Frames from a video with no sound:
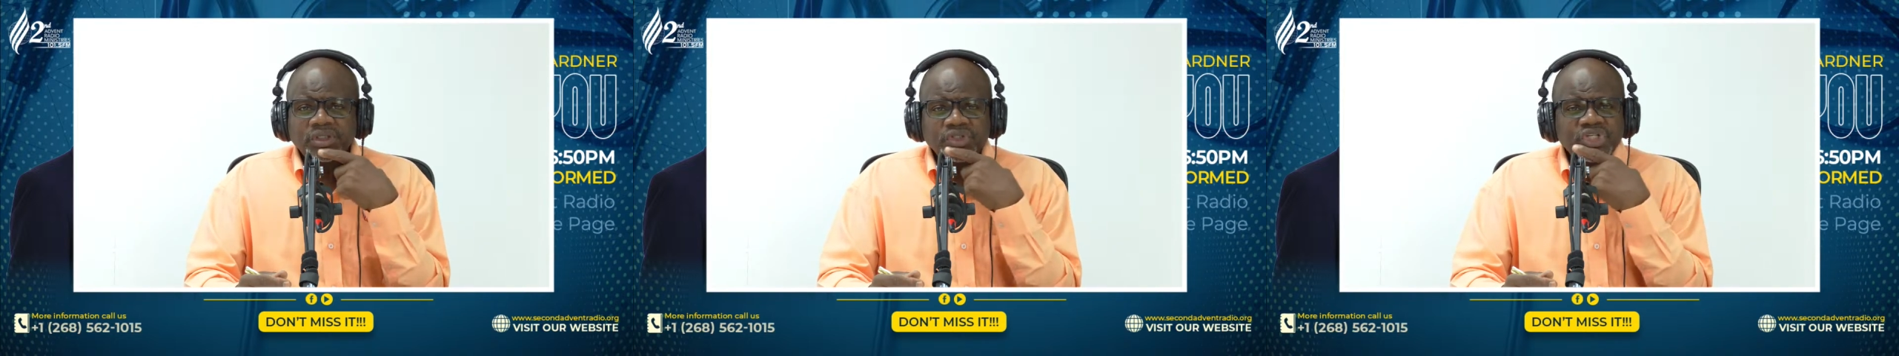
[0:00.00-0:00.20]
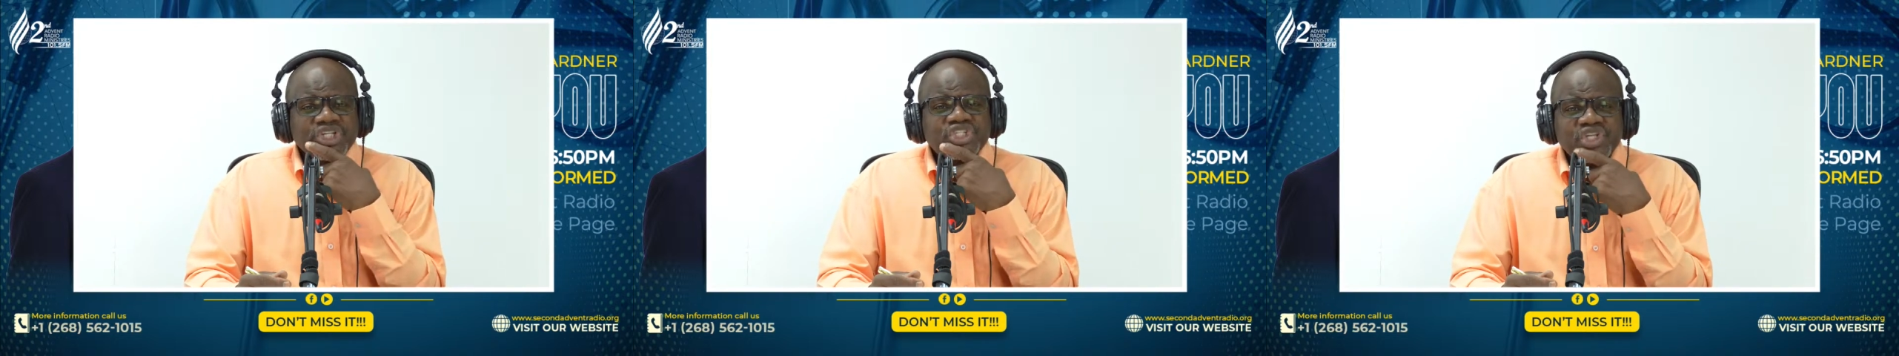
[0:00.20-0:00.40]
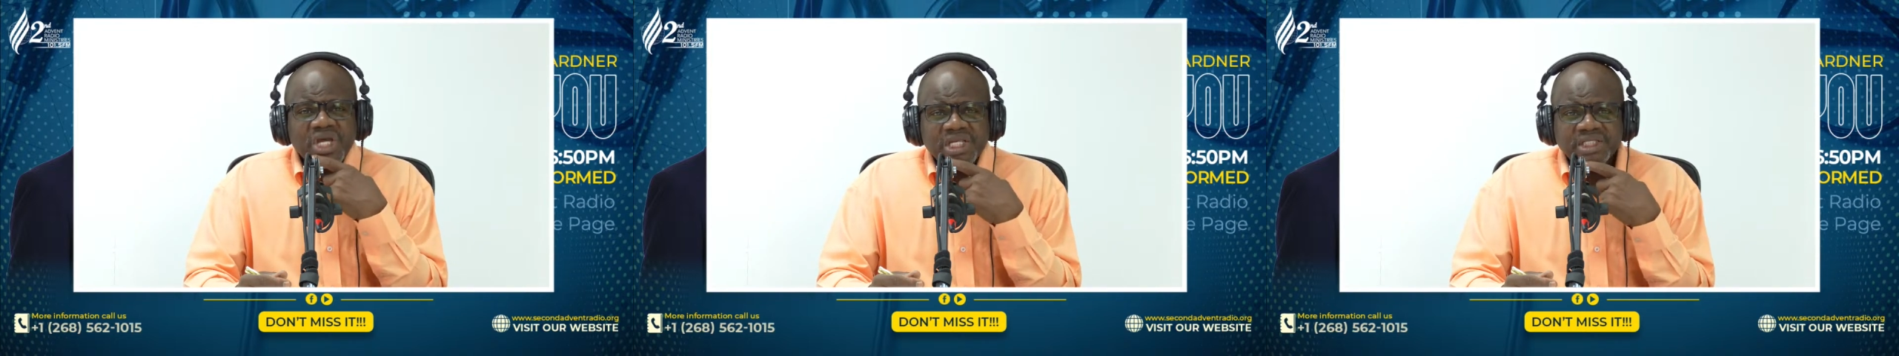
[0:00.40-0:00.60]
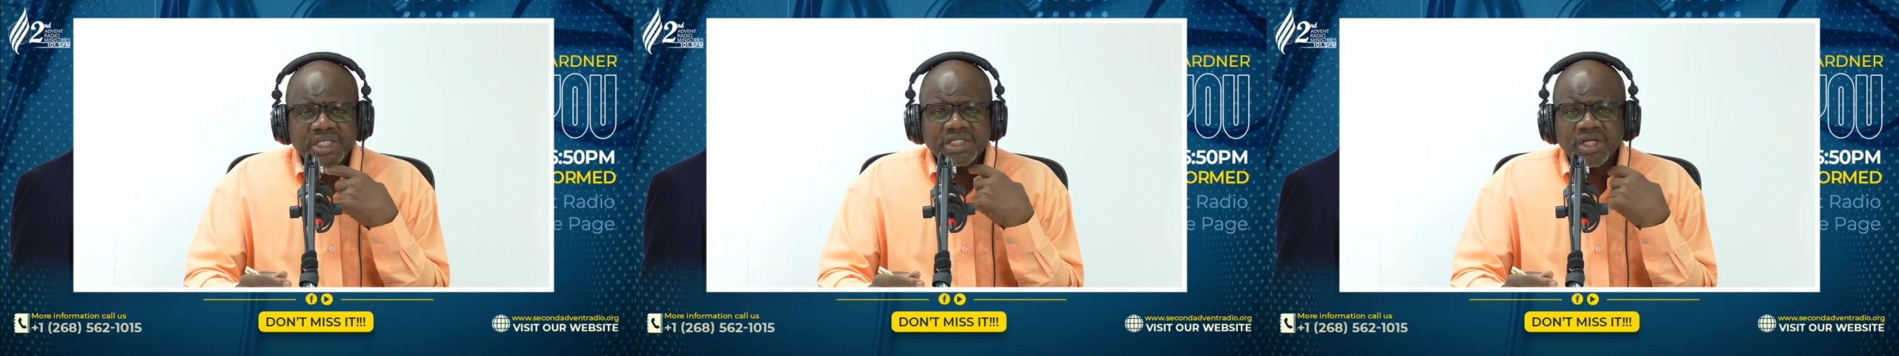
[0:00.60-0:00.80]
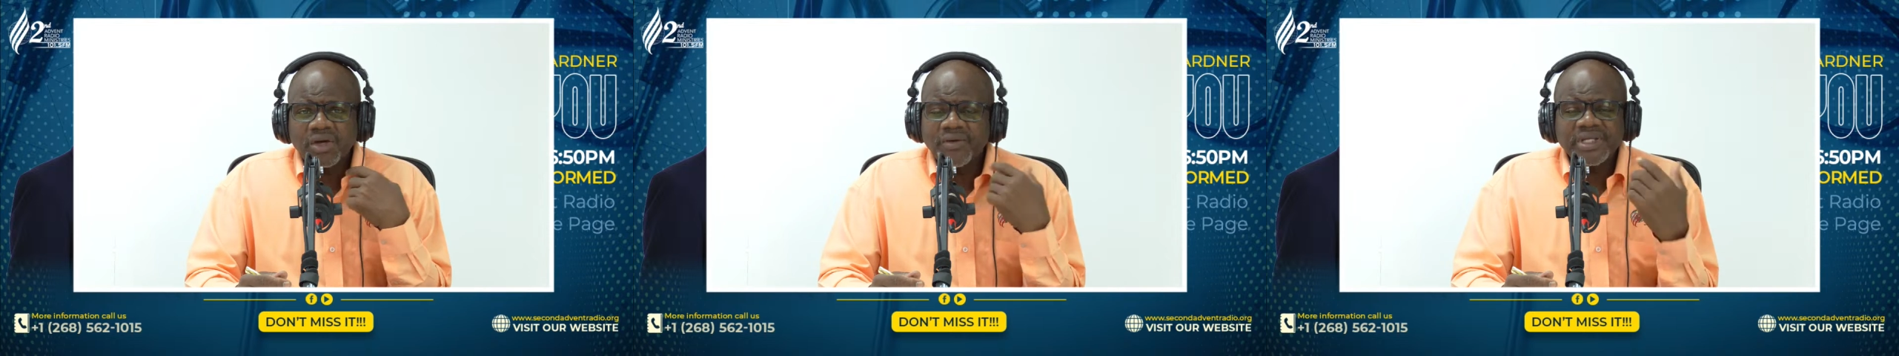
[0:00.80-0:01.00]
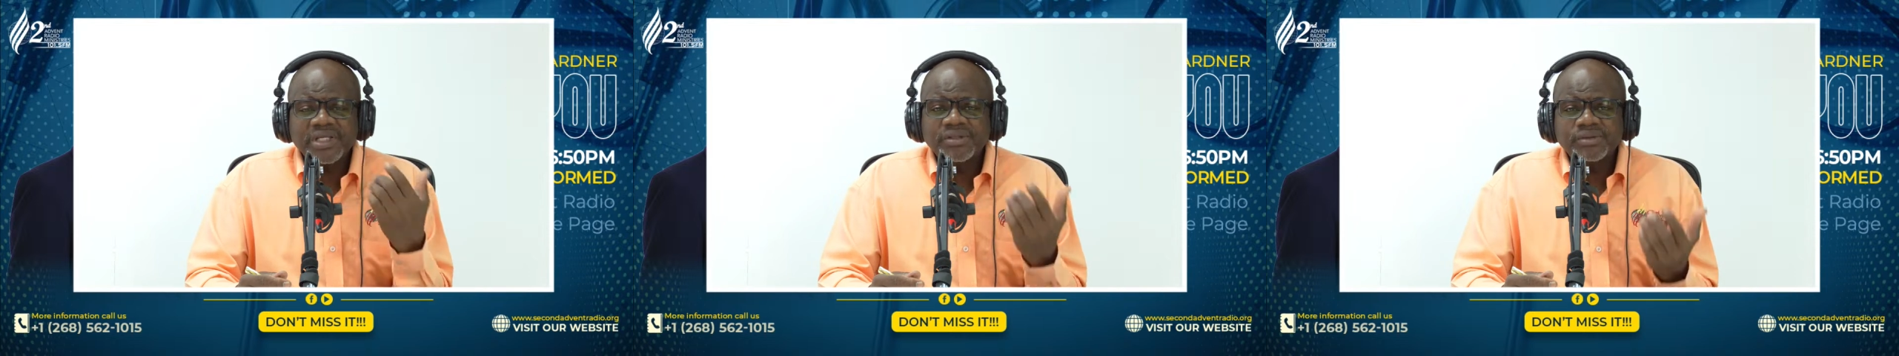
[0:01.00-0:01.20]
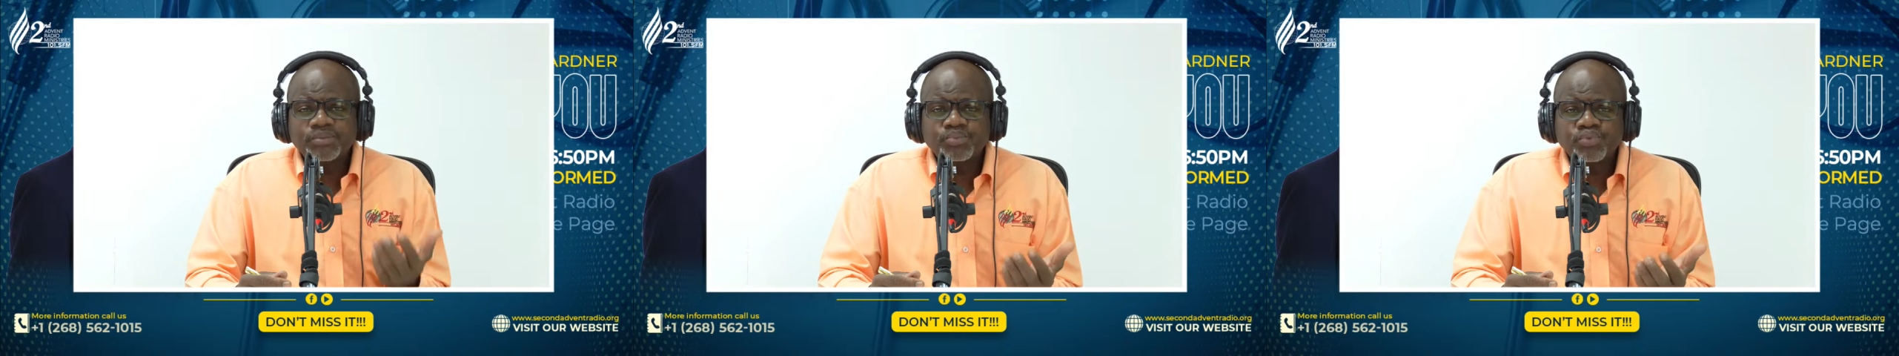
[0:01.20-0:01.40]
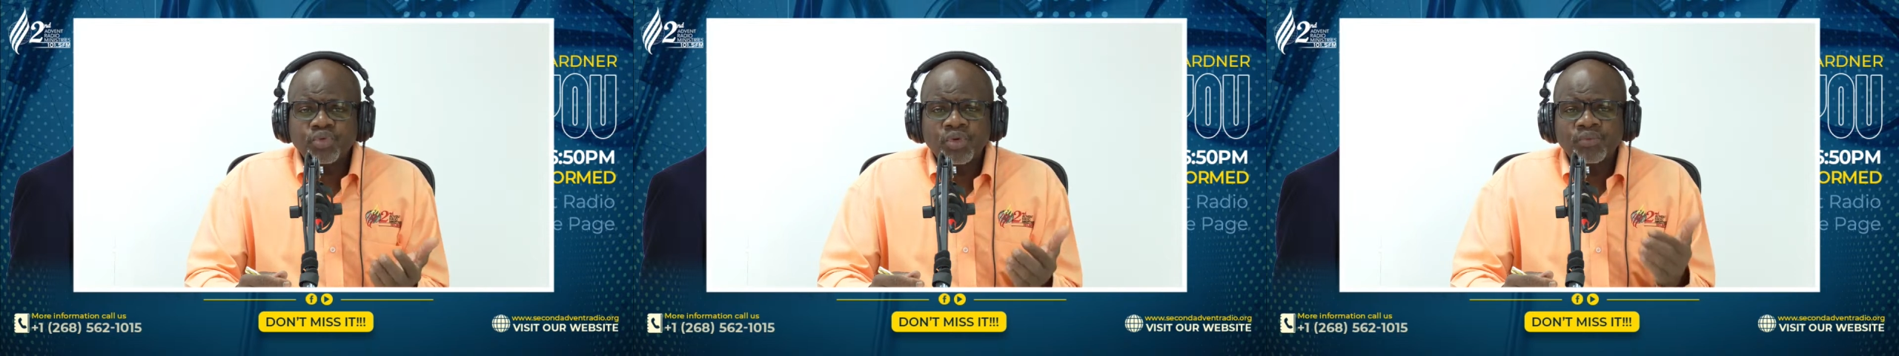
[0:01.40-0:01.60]
your gender, you already
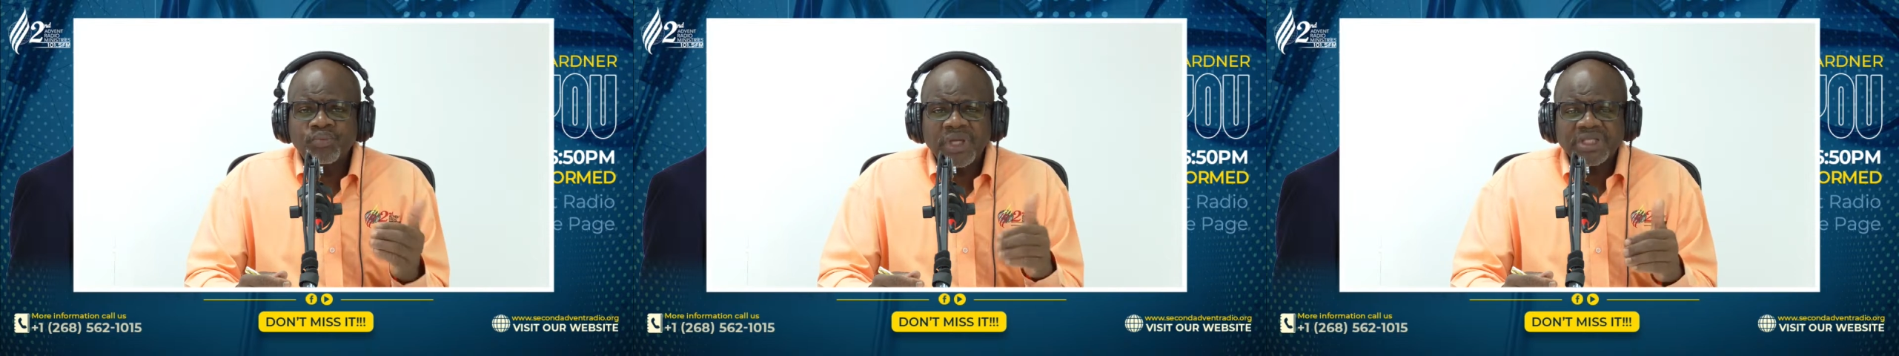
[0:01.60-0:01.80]
proved